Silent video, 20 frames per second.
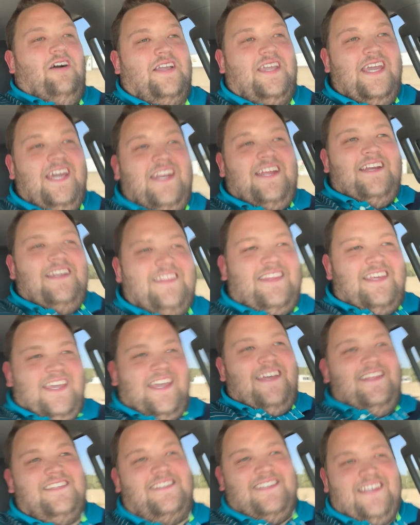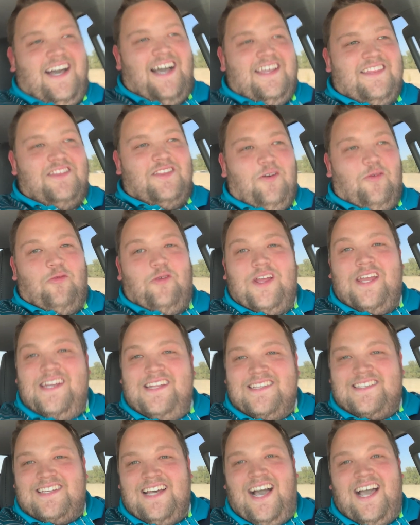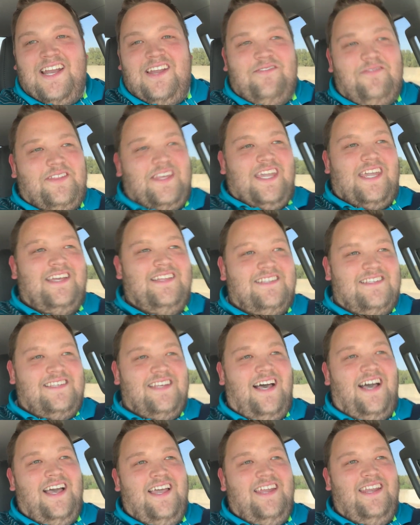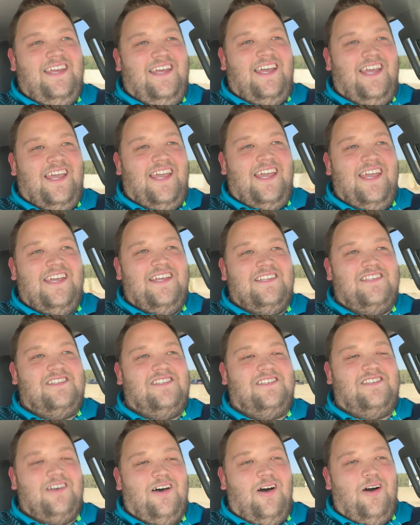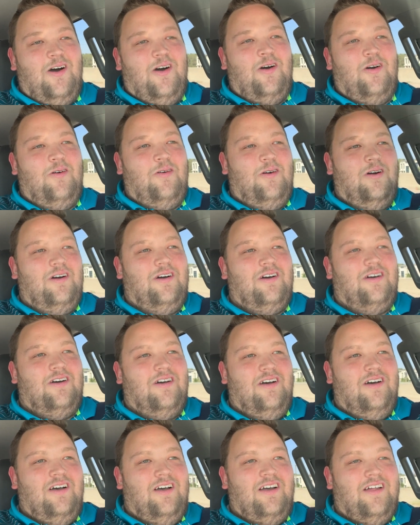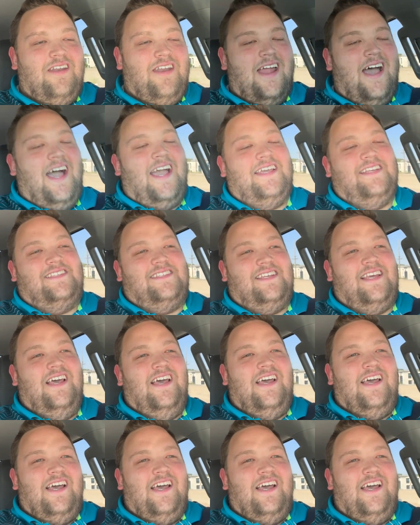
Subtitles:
Getting to the inside, the redesign of the inside is so nice.